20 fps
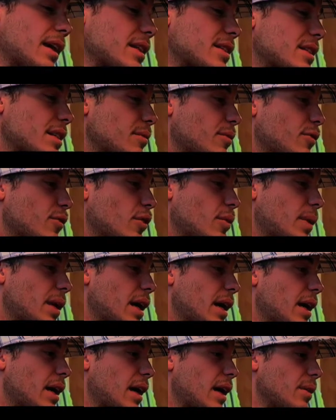I said before, I mean,
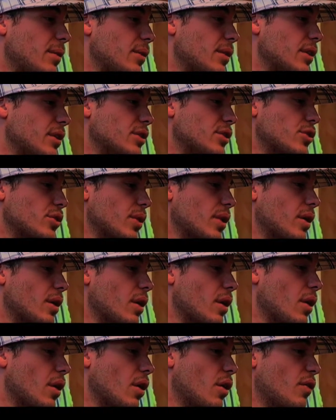I, I really enjoy
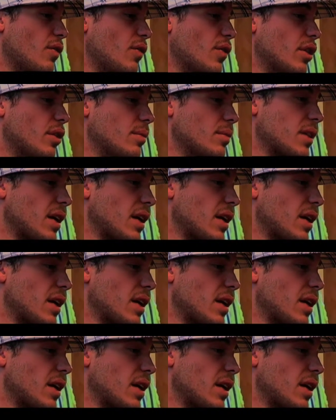all films.